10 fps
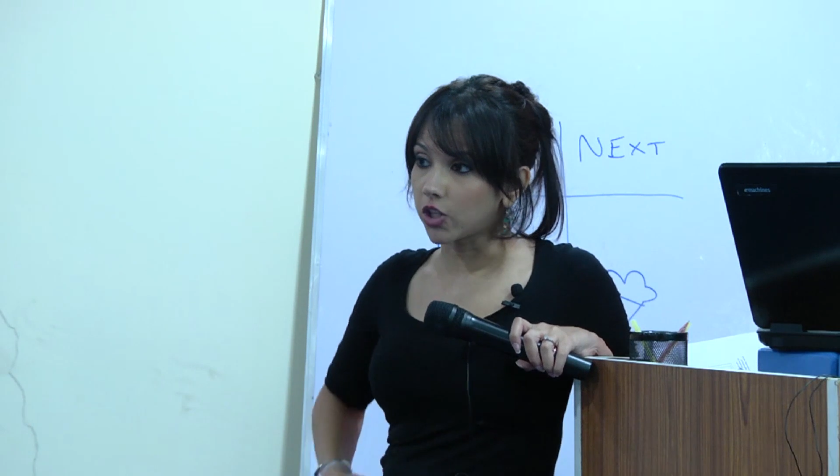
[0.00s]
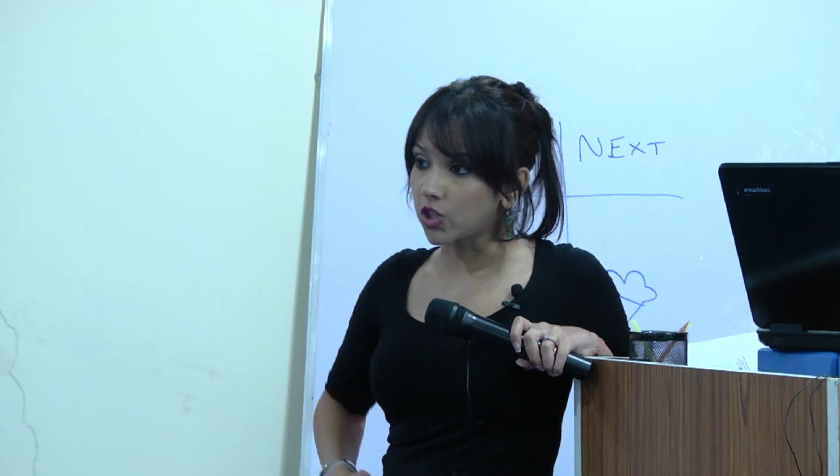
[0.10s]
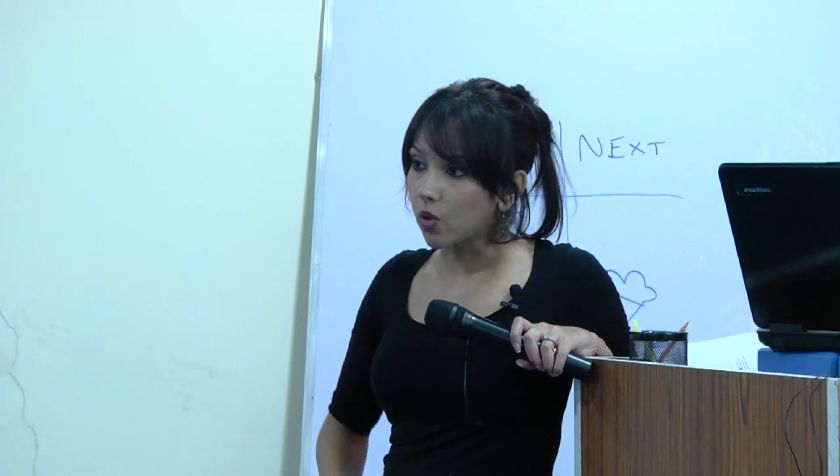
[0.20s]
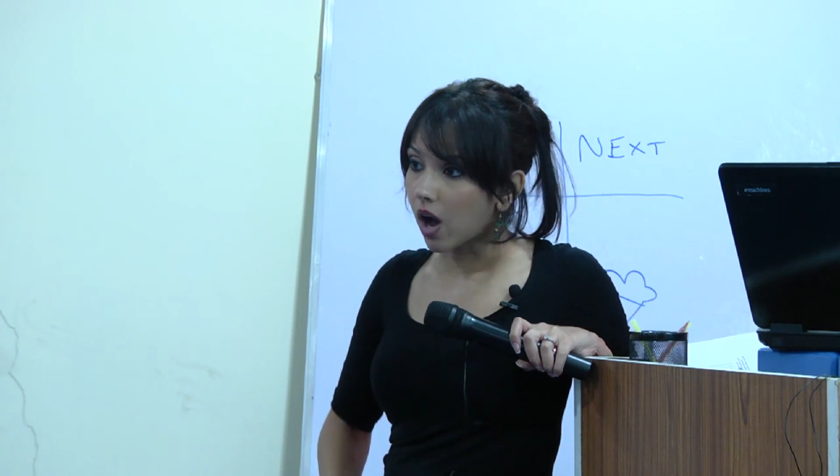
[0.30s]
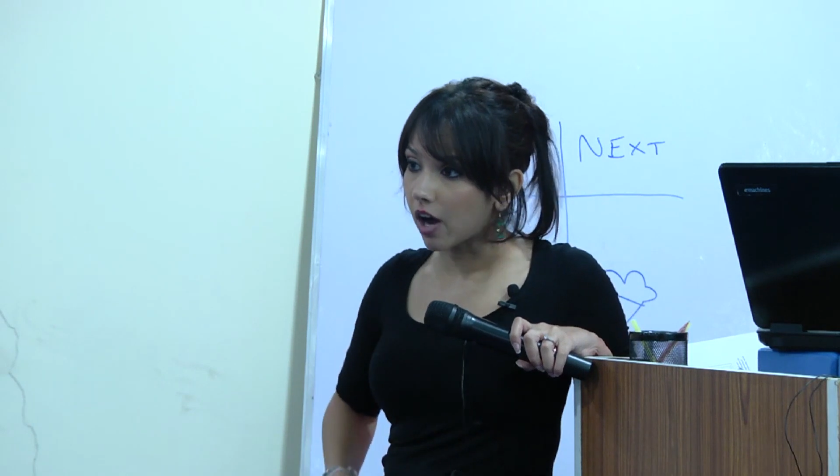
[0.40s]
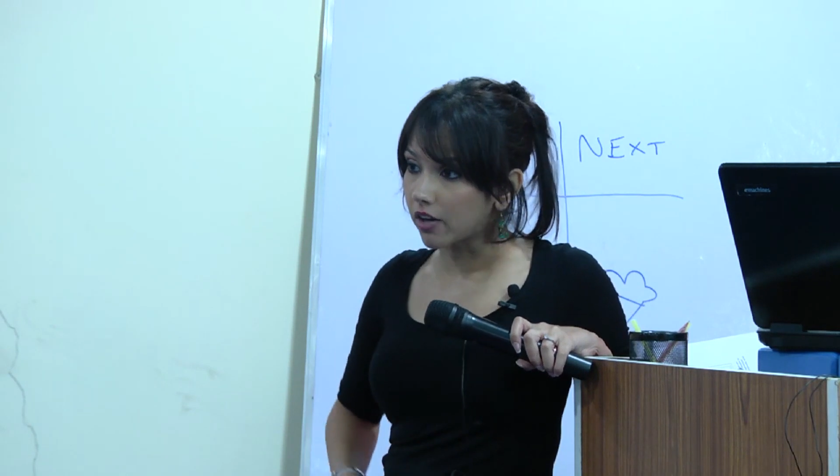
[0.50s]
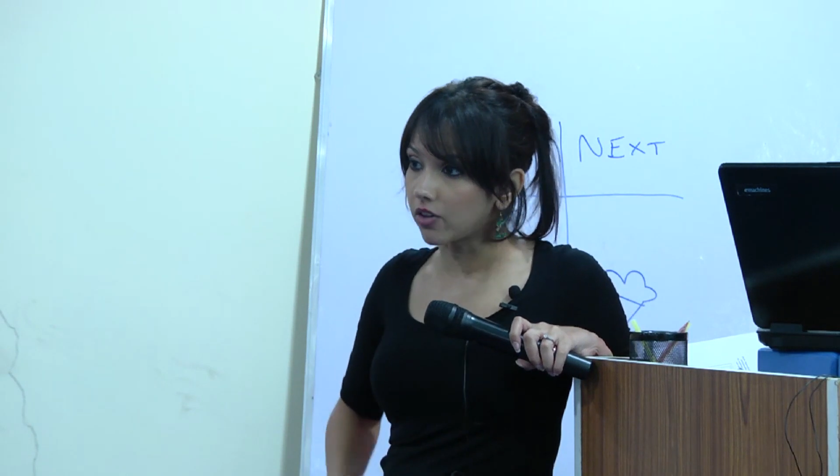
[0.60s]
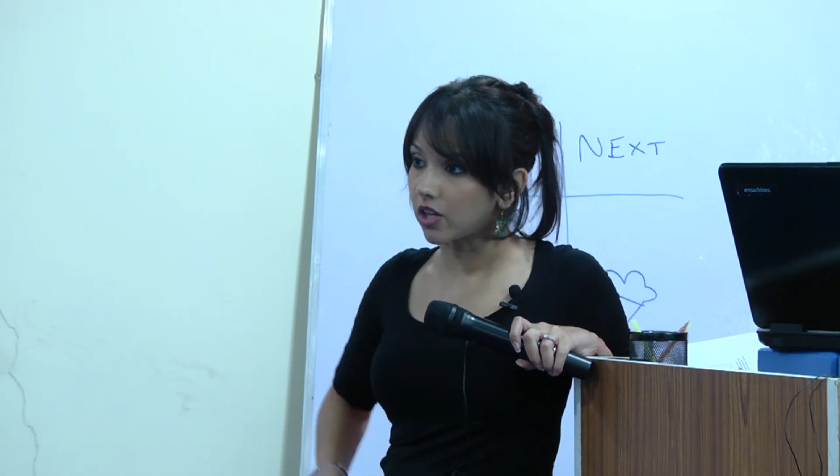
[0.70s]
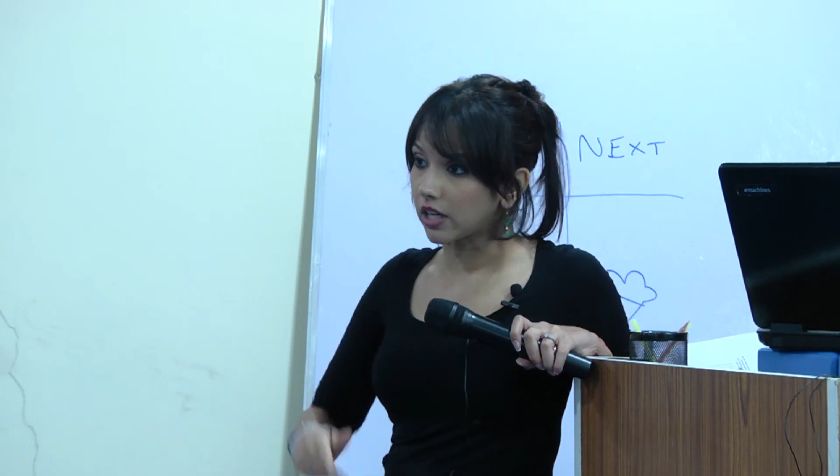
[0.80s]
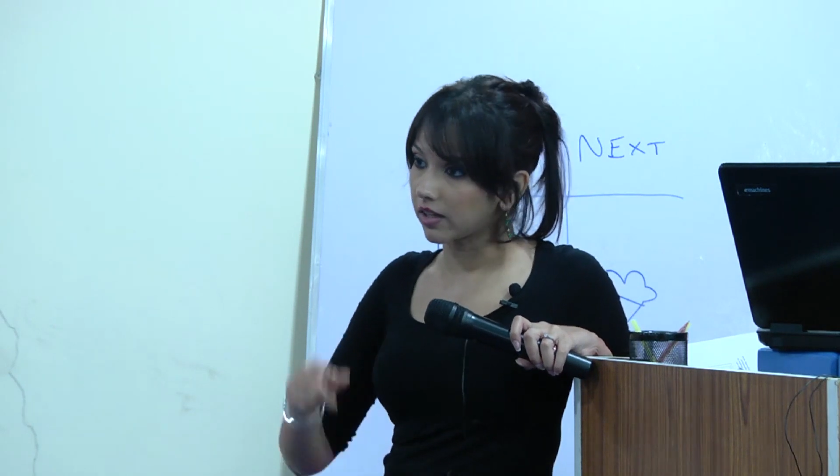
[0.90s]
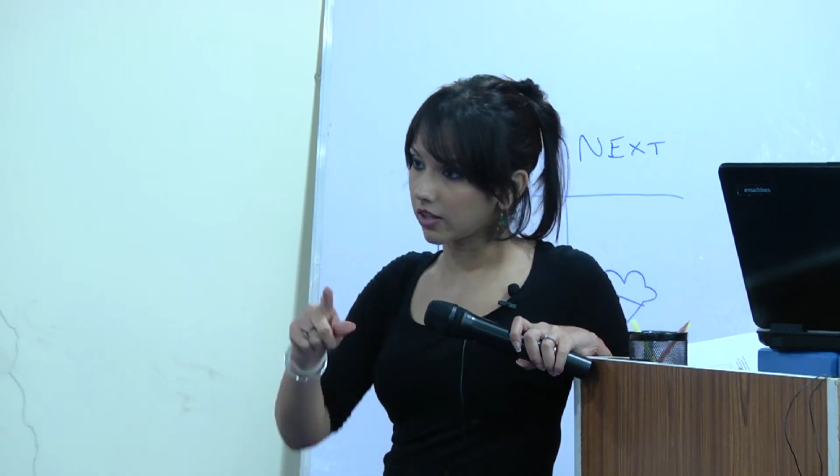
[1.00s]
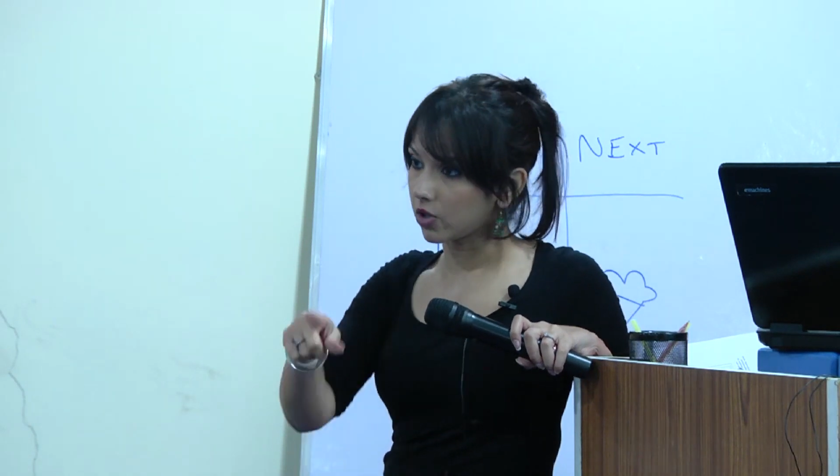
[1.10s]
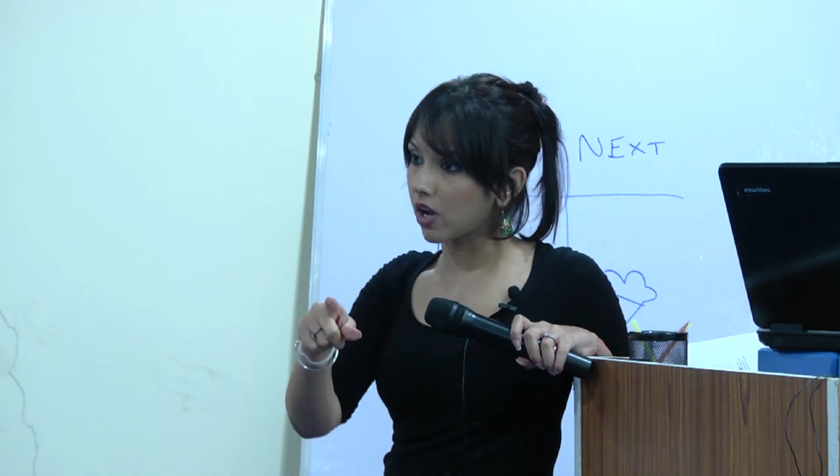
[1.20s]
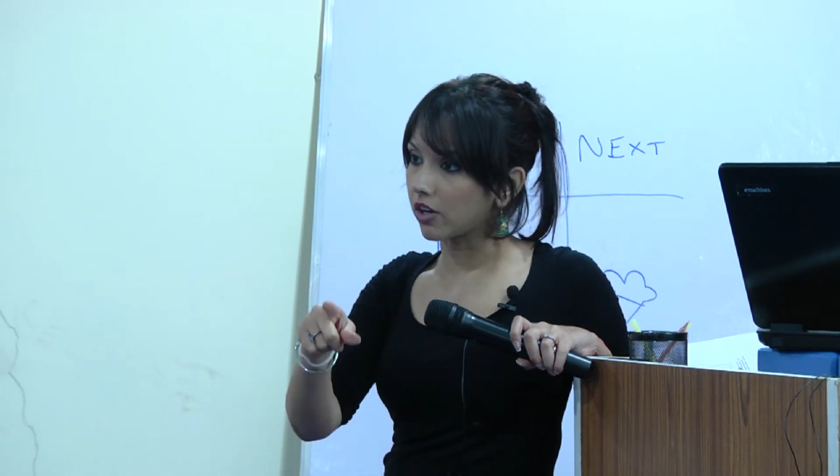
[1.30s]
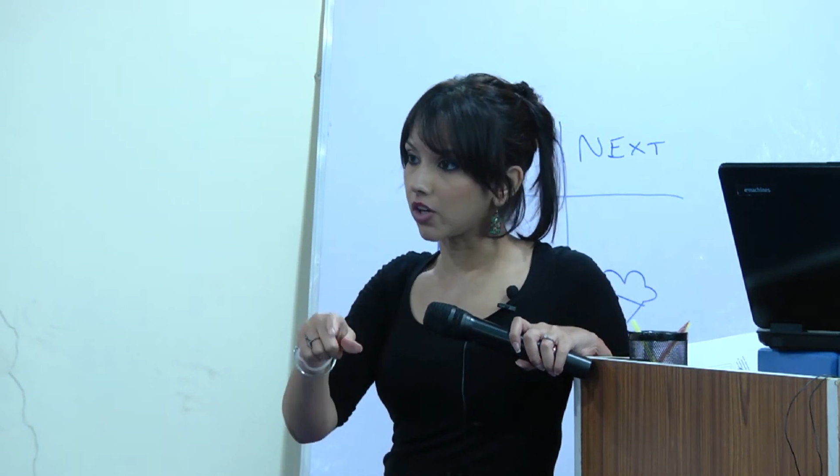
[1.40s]
Are you hungry?
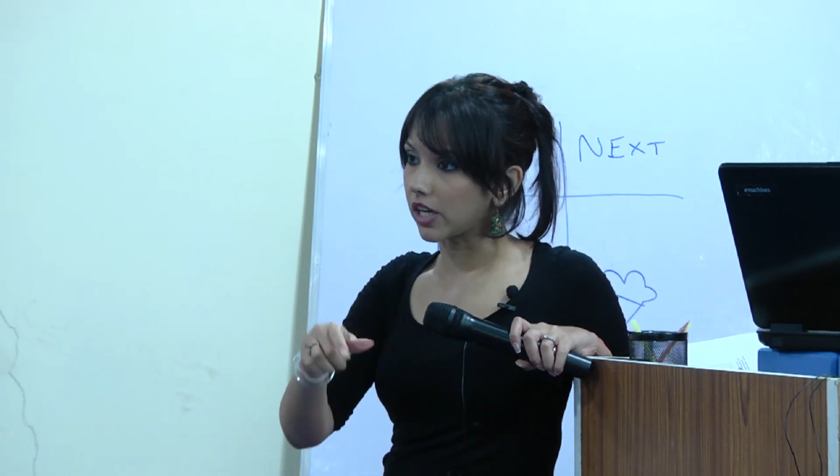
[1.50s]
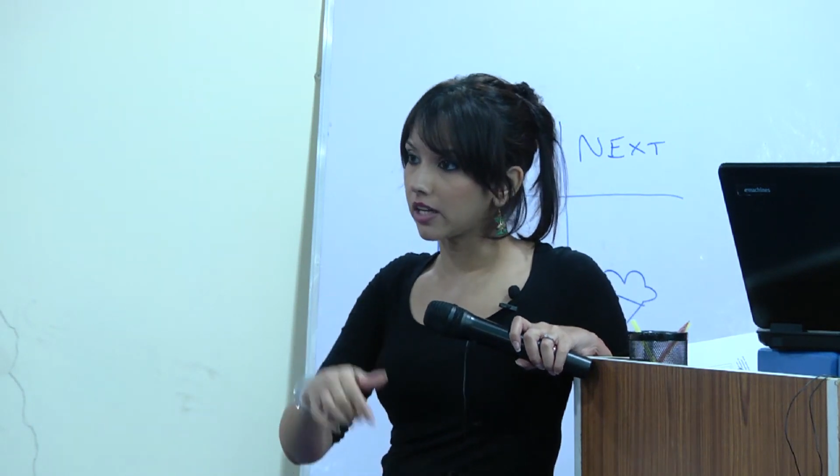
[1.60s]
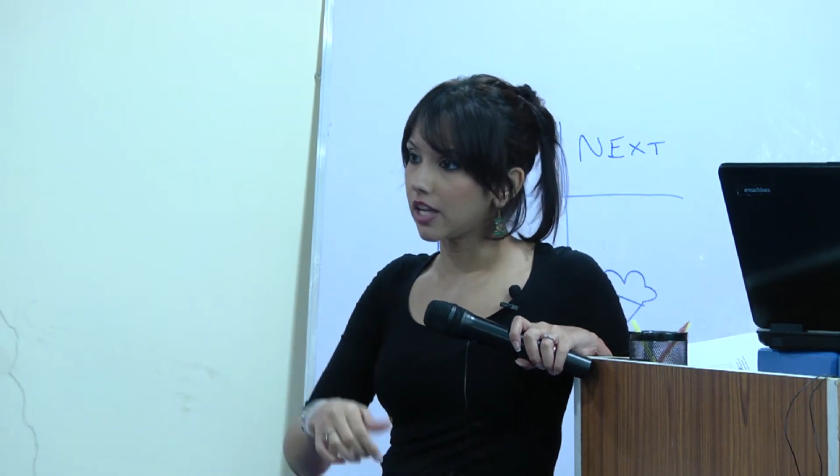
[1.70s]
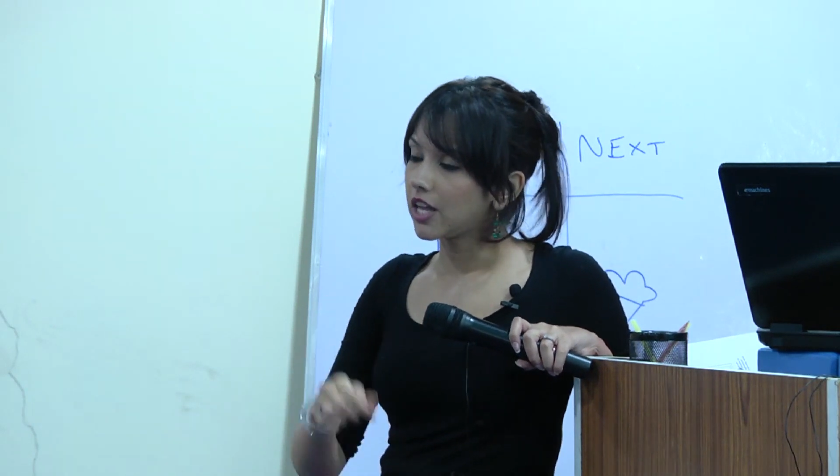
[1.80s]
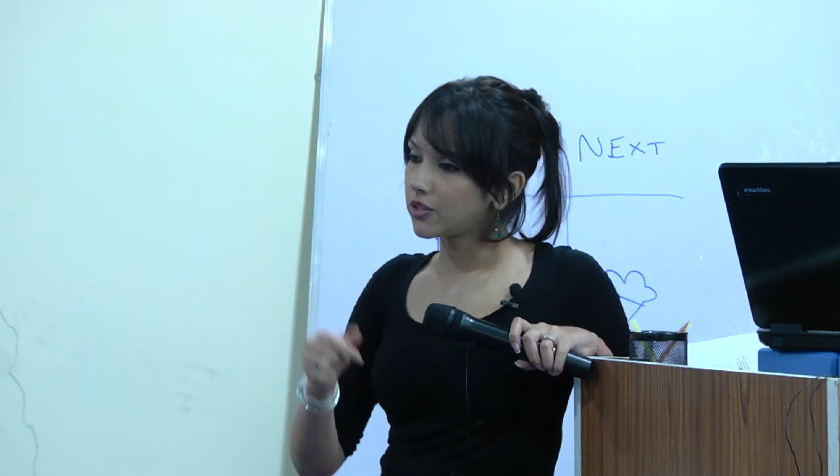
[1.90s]
Are you hungry?